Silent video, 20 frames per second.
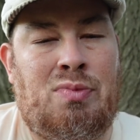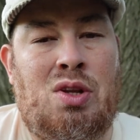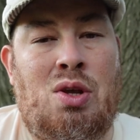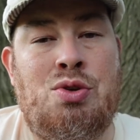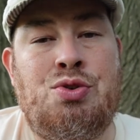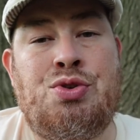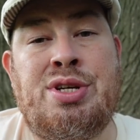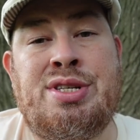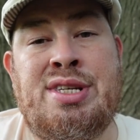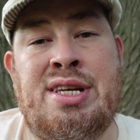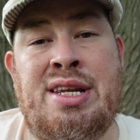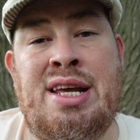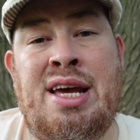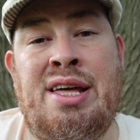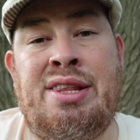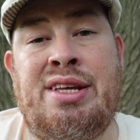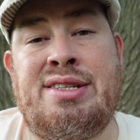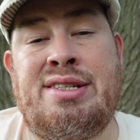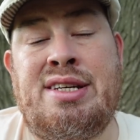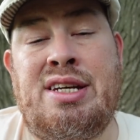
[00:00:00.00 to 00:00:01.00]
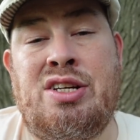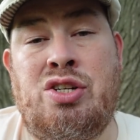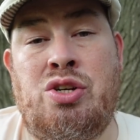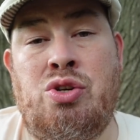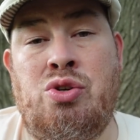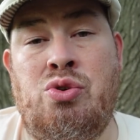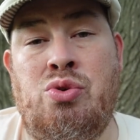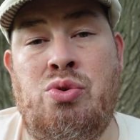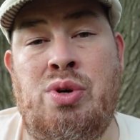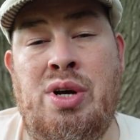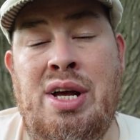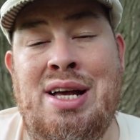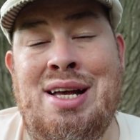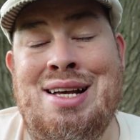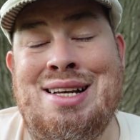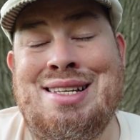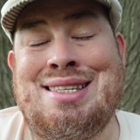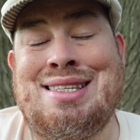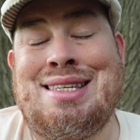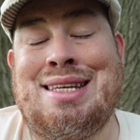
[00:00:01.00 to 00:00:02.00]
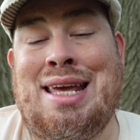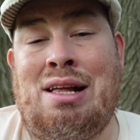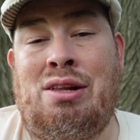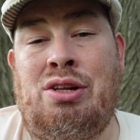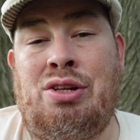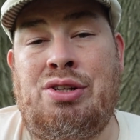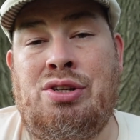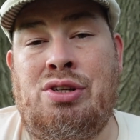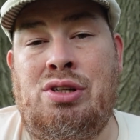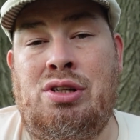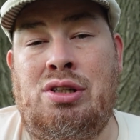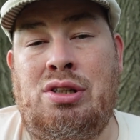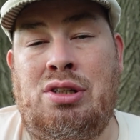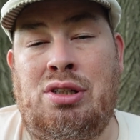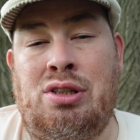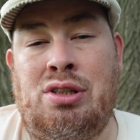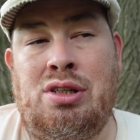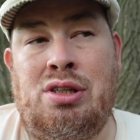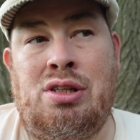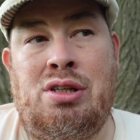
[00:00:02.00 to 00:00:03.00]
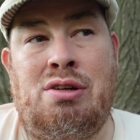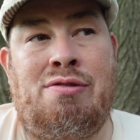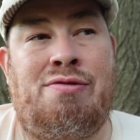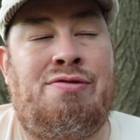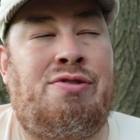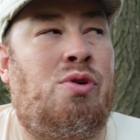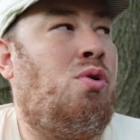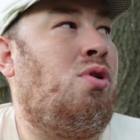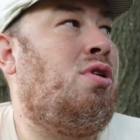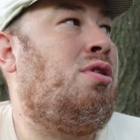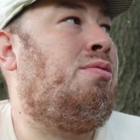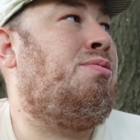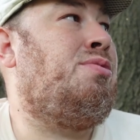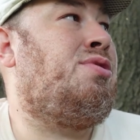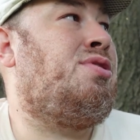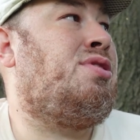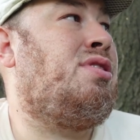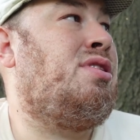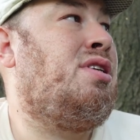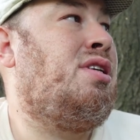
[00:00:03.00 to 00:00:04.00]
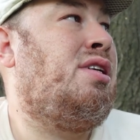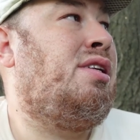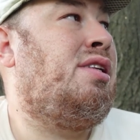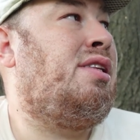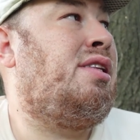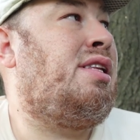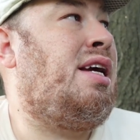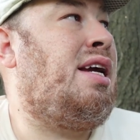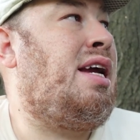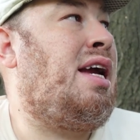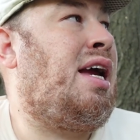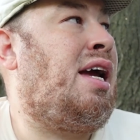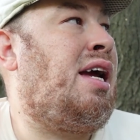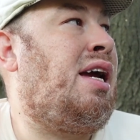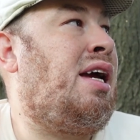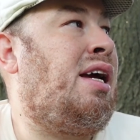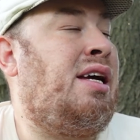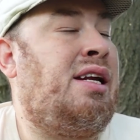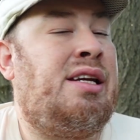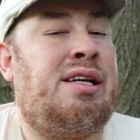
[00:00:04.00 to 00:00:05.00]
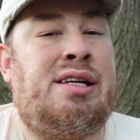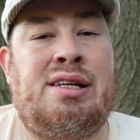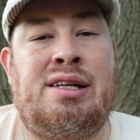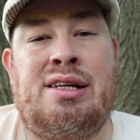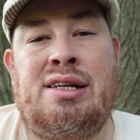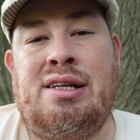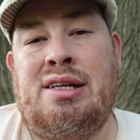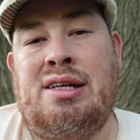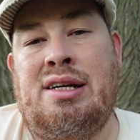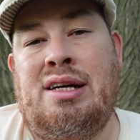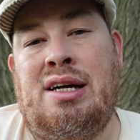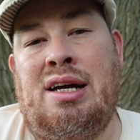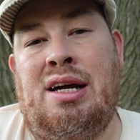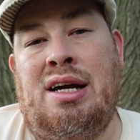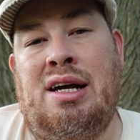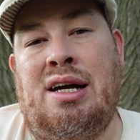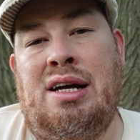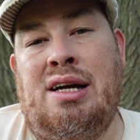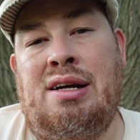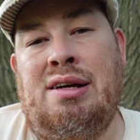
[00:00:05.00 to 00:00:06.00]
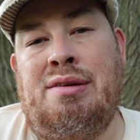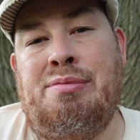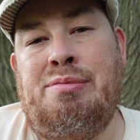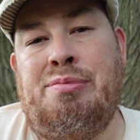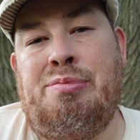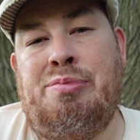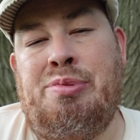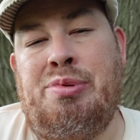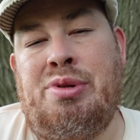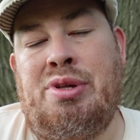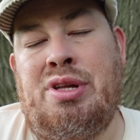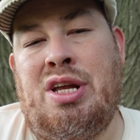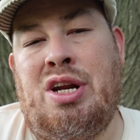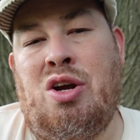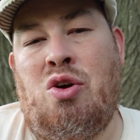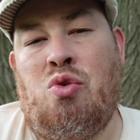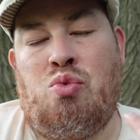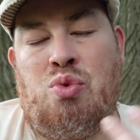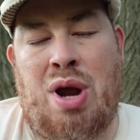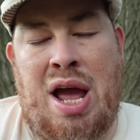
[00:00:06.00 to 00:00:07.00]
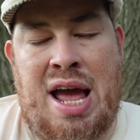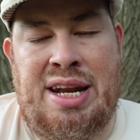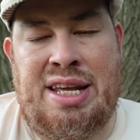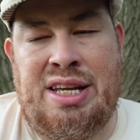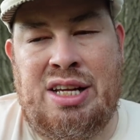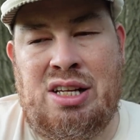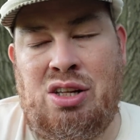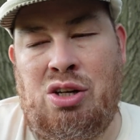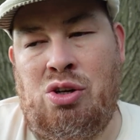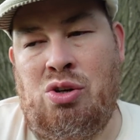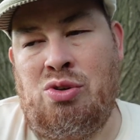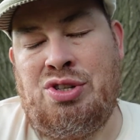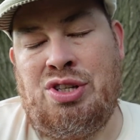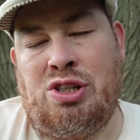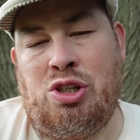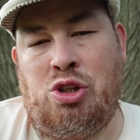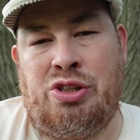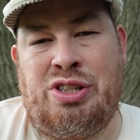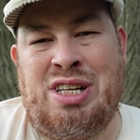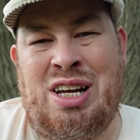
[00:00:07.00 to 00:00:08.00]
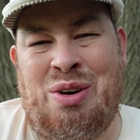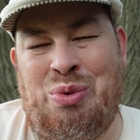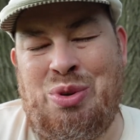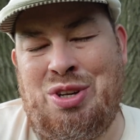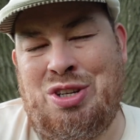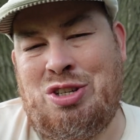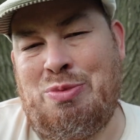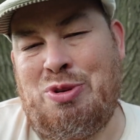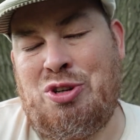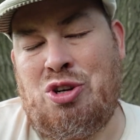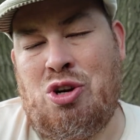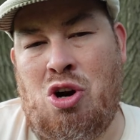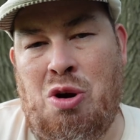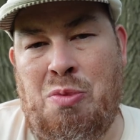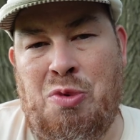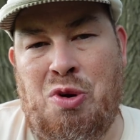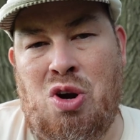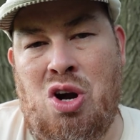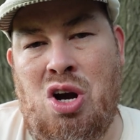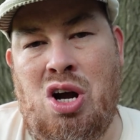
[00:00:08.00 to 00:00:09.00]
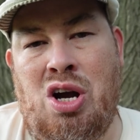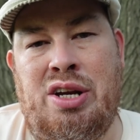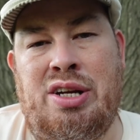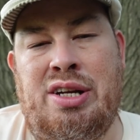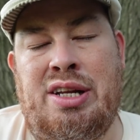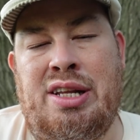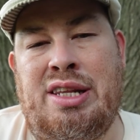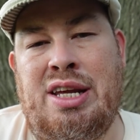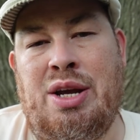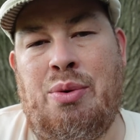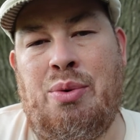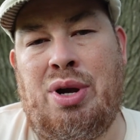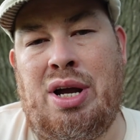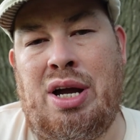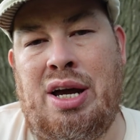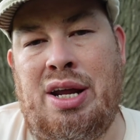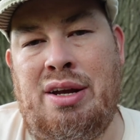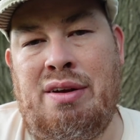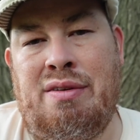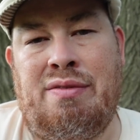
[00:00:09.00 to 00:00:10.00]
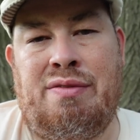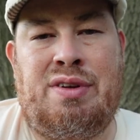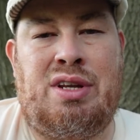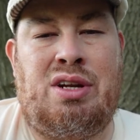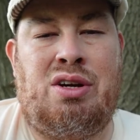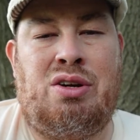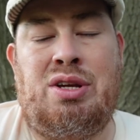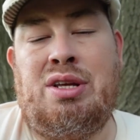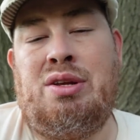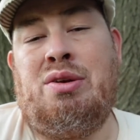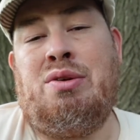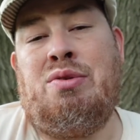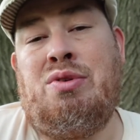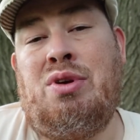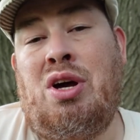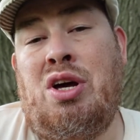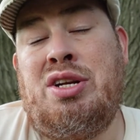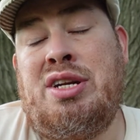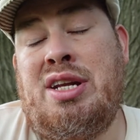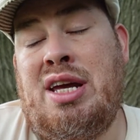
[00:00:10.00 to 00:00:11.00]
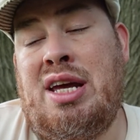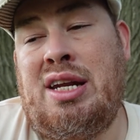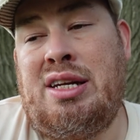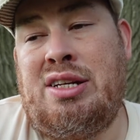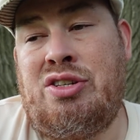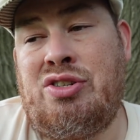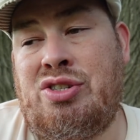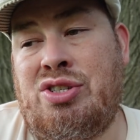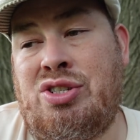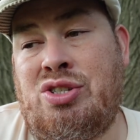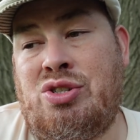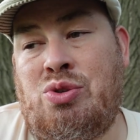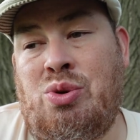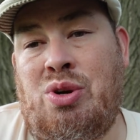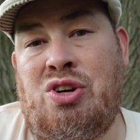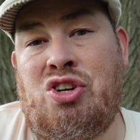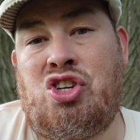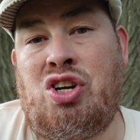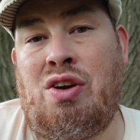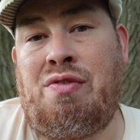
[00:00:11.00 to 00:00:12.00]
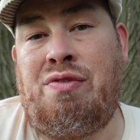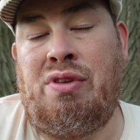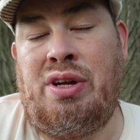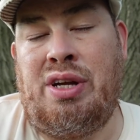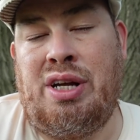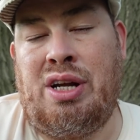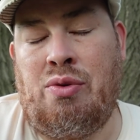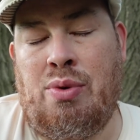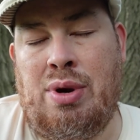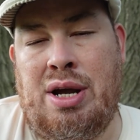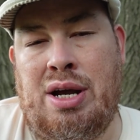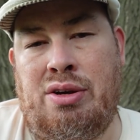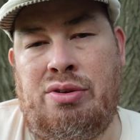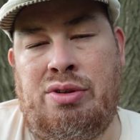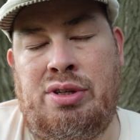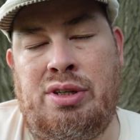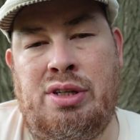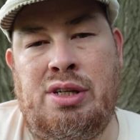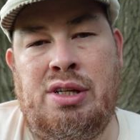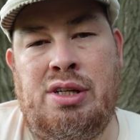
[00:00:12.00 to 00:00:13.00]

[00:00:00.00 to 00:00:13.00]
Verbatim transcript: So I said, now they see two skeletal forms. They had, uh, you know, ratty clothes, a little, not really so much armor on, and they were kind of, you know, undead, just sort of shuffling around.